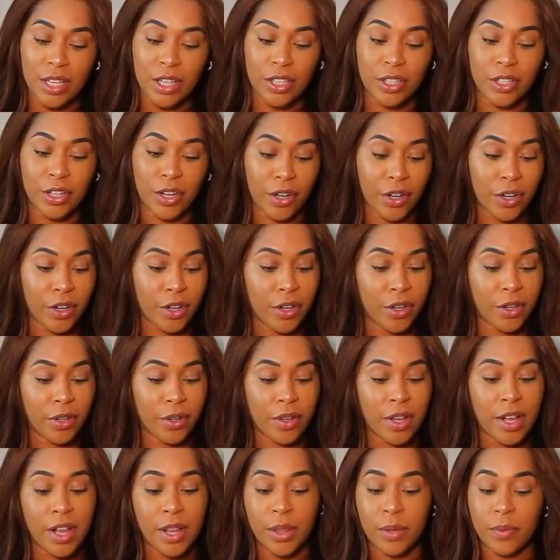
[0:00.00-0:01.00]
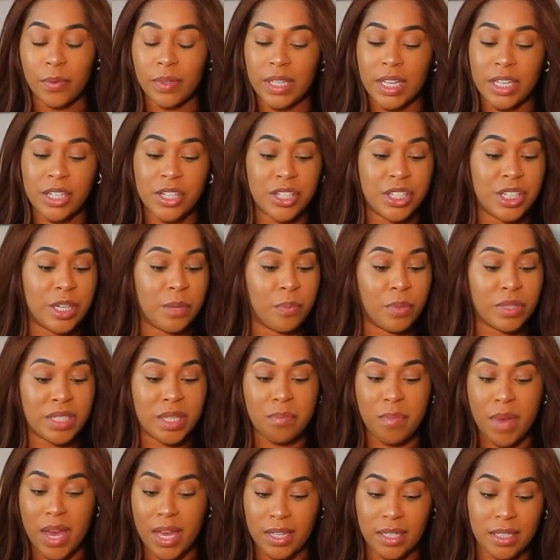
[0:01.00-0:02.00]
Girl, the relationship was
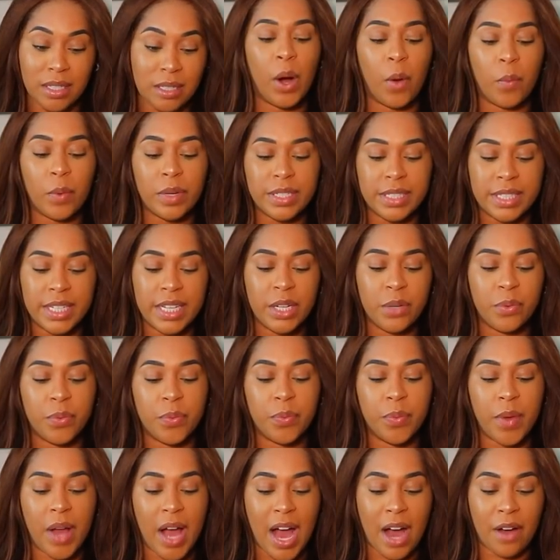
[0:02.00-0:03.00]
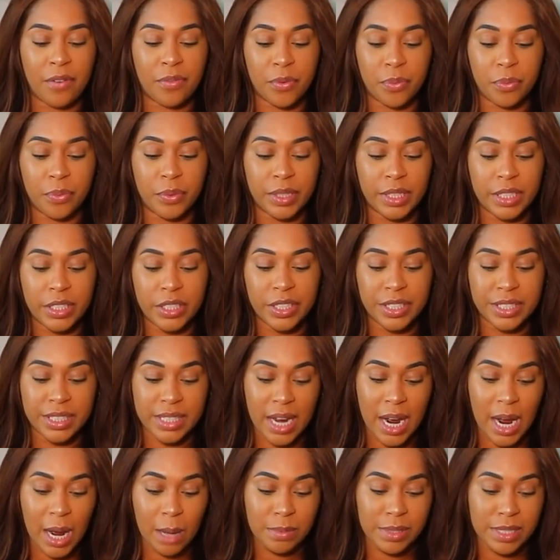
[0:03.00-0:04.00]
a mess. But we did have really good
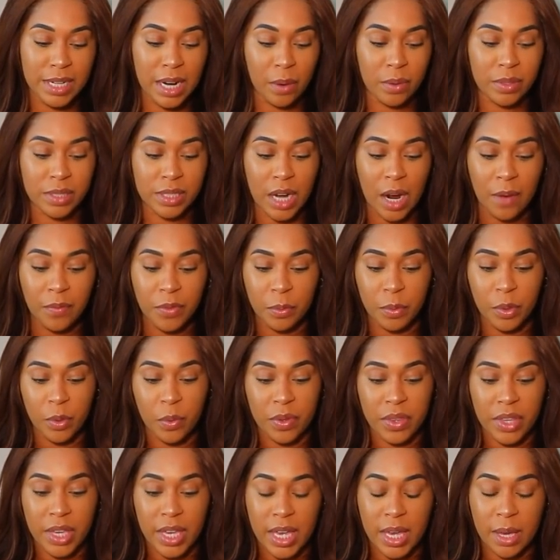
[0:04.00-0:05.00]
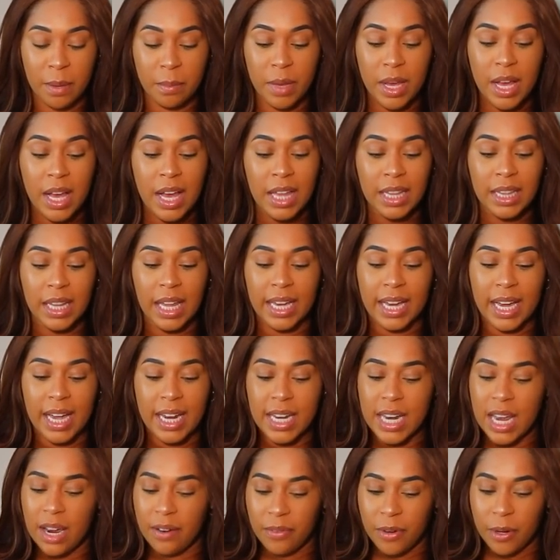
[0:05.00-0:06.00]
times, and I was comfortable with him like I
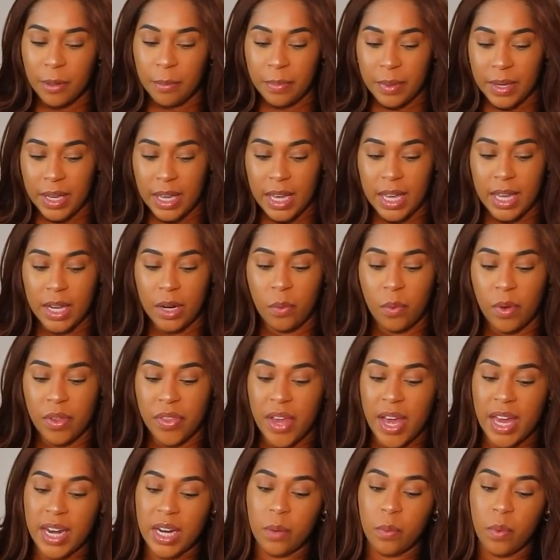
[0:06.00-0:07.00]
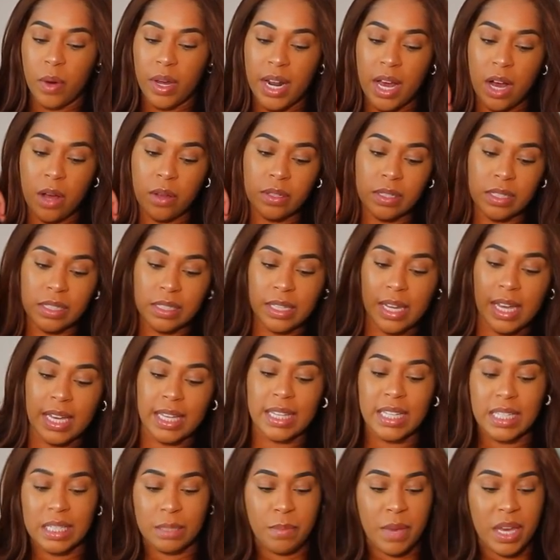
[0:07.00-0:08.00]
never been with anyone else. Like,
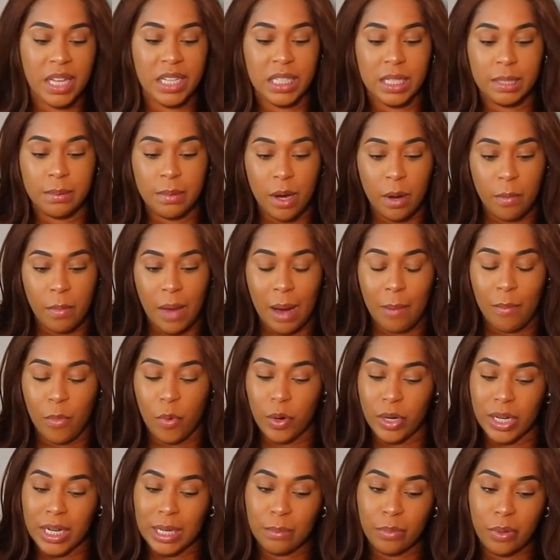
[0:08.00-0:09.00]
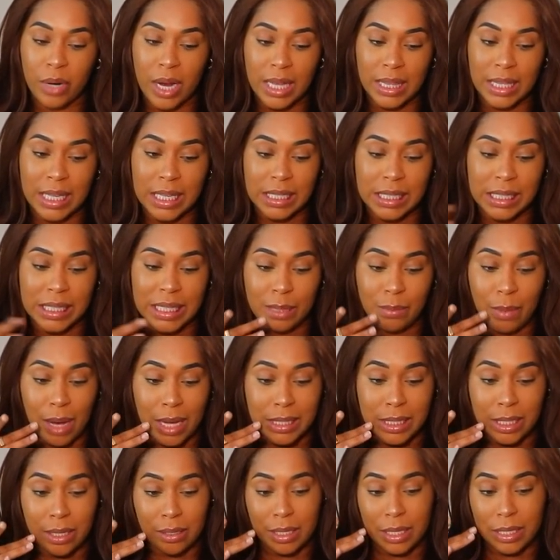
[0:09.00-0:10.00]
this man smell my morning breath and see my
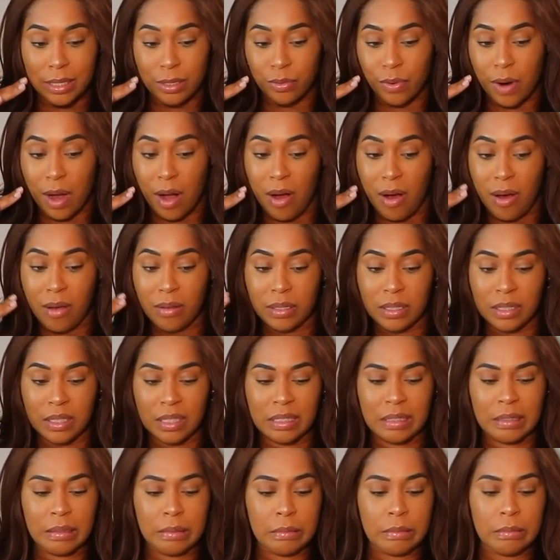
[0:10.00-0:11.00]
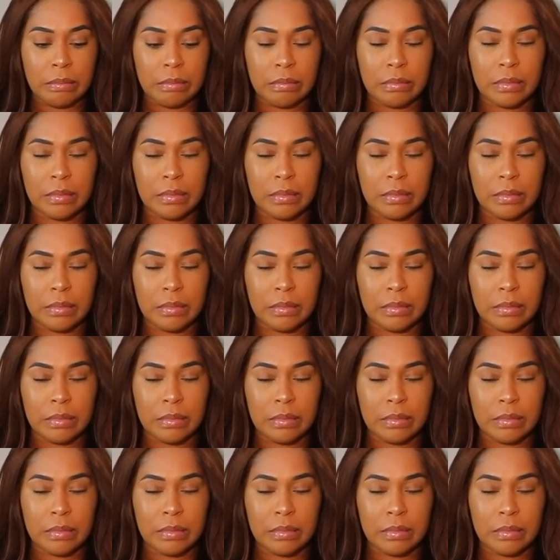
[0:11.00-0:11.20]
dirty drawers. Ooh.